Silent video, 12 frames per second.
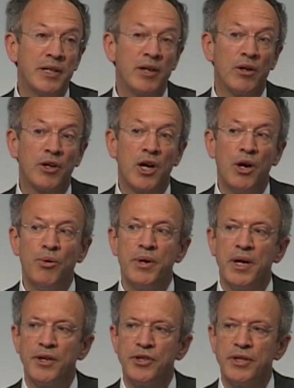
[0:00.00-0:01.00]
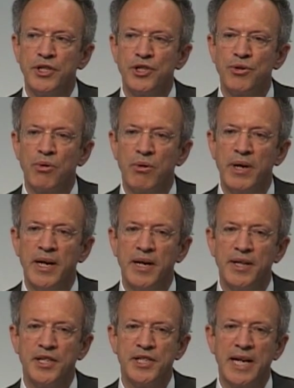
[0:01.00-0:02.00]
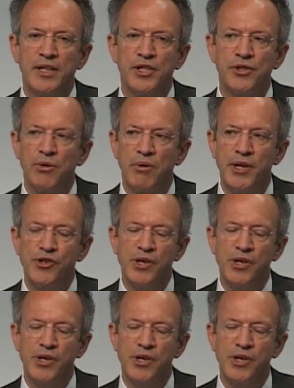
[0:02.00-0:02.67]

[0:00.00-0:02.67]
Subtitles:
a little coda to the story, the second story.